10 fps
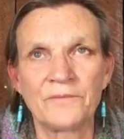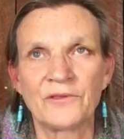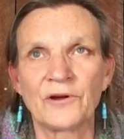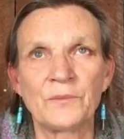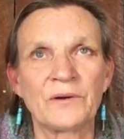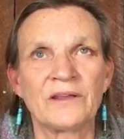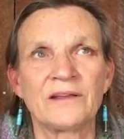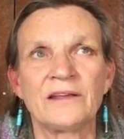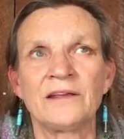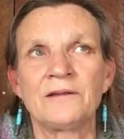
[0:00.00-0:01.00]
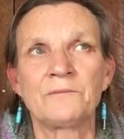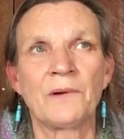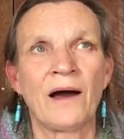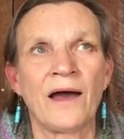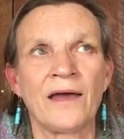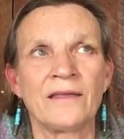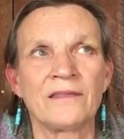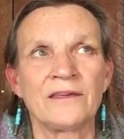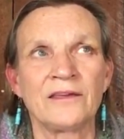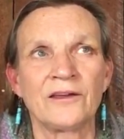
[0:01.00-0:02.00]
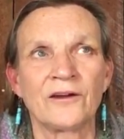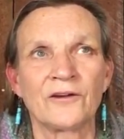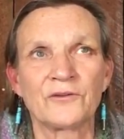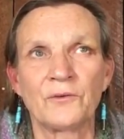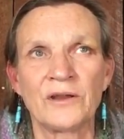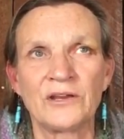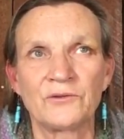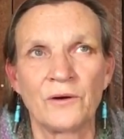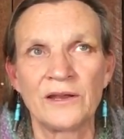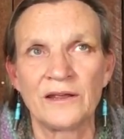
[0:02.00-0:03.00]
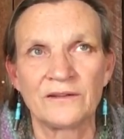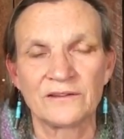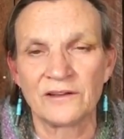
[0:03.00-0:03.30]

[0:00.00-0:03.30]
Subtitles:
They're predicting by the year 2020